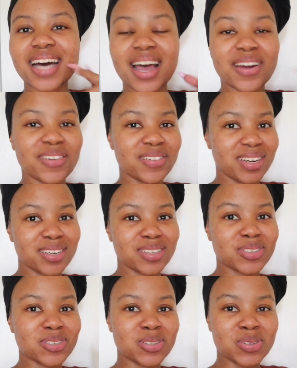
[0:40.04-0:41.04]
really
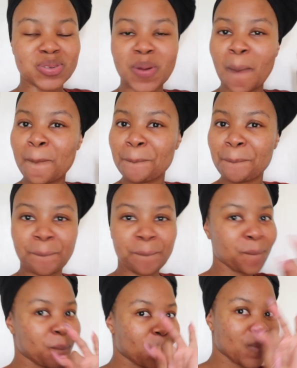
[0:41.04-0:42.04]
need to do
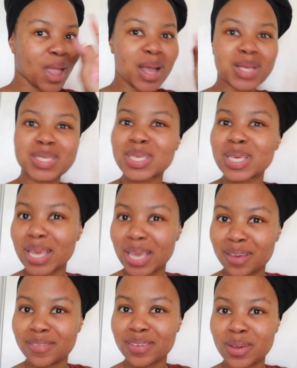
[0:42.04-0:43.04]

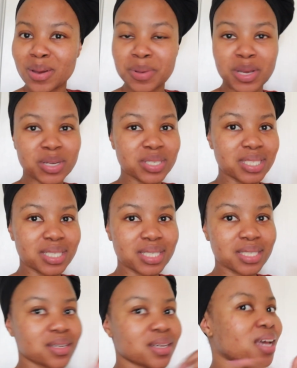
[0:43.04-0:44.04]
skincare video because
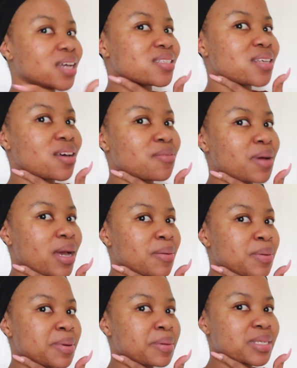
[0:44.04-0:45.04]
okay, I still have my
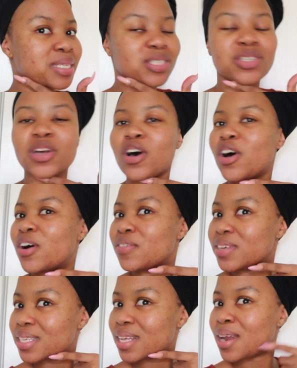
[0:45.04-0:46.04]
hyperpigmentation
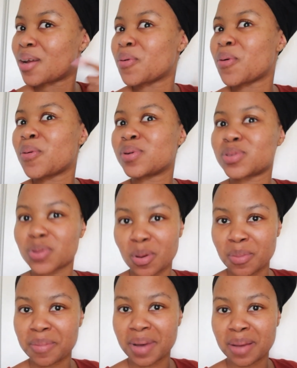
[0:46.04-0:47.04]
obviously, and I will always talk
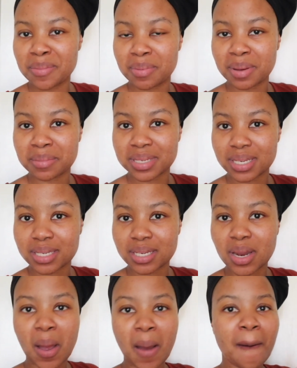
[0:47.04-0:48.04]
about my
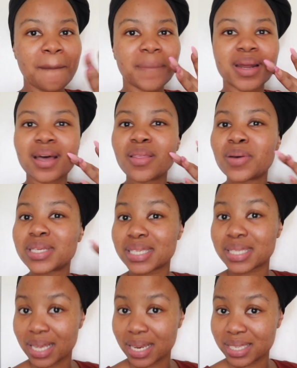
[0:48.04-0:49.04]
hyperpigmentation, but otherwise the
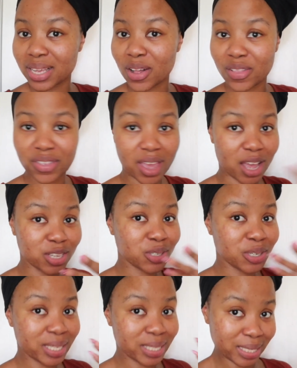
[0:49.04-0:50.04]
skin is healthy. As you
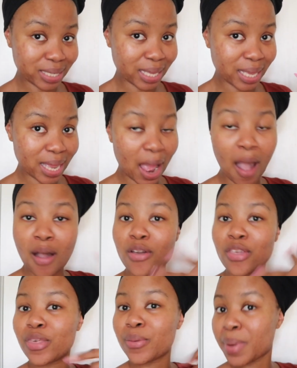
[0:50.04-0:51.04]
can see,
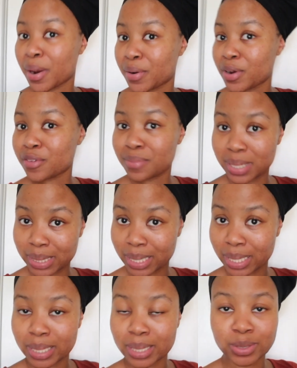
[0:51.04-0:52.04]
the barrier of my
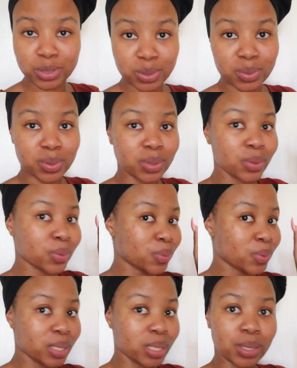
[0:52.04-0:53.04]
skin is doing
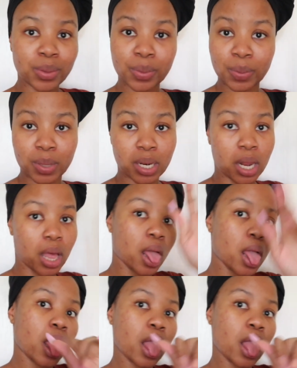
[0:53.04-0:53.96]
really, really